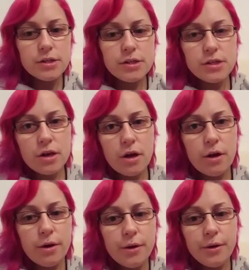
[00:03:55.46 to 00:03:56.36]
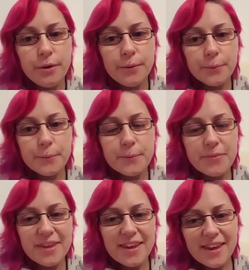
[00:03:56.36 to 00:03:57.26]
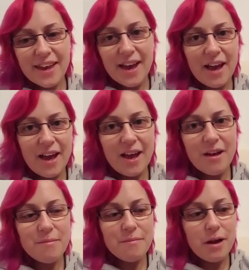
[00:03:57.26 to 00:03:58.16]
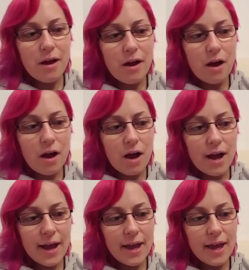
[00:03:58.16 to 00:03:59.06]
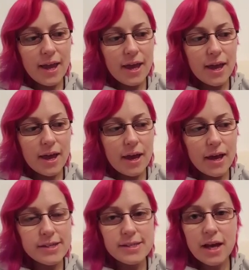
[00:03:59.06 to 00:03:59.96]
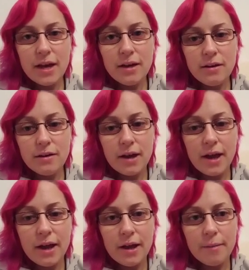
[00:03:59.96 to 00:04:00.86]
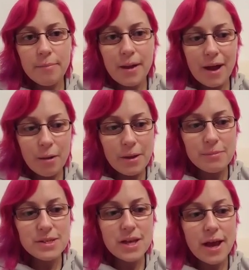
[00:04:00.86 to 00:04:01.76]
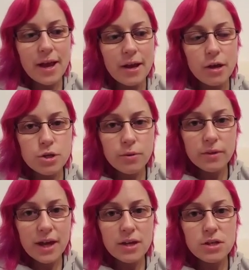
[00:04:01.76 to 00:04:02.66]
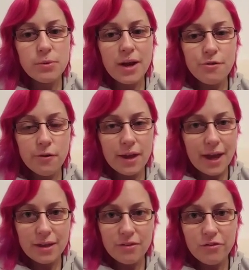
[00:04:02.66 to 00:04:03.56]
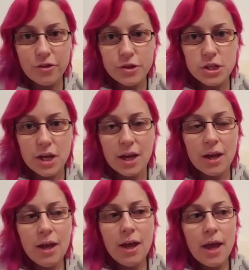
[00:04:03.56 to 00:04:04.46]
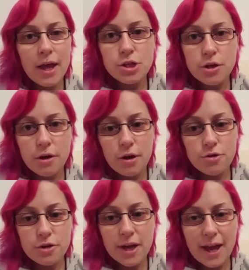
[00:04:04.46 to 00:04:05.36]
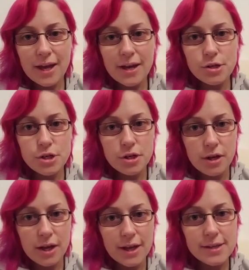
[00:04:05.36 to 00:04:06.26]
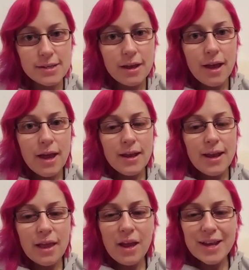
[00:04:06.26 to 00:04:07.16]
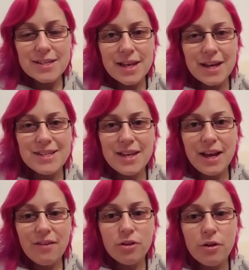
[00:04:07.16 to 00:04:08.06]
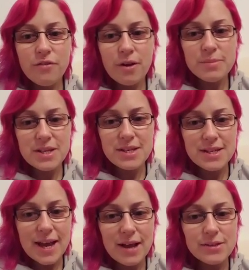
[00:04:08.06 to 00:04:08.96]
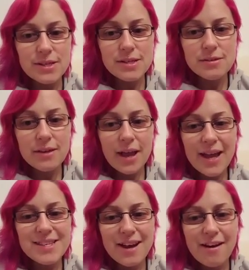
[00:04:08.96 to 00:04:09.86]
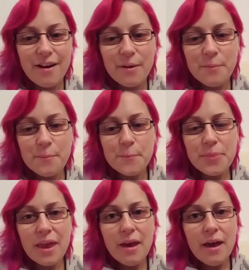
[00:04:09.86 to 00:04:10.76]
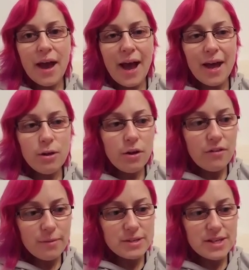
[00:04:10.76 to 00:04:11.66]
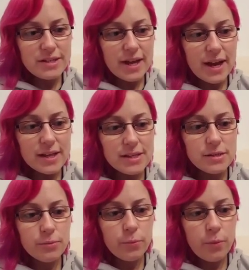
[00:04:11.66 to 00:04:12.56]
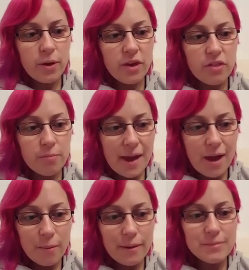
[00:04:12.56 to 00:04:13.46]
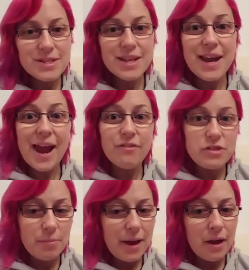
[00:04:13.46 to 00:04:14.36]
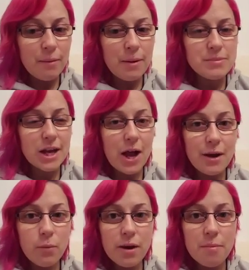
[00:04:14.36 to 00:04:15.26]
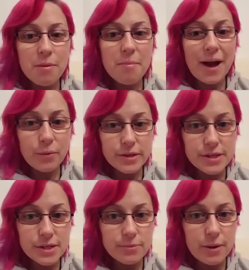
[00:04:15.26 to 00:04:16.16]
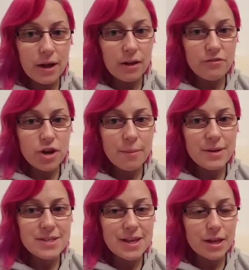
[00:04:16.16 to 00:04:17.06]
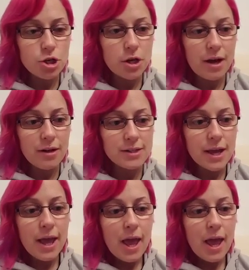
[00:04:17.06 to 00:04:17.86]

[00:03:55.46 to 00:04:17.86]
so I started Power Mums and I took that to 100K in the first year and 200K in under 2 years. Now, like I said, I did have a lot of ups and downs. Hey, Sarah. Had a lot of ups and downs with Power Mums, and after Power Mums, I kind of went a bit backwards as well after I had my second child,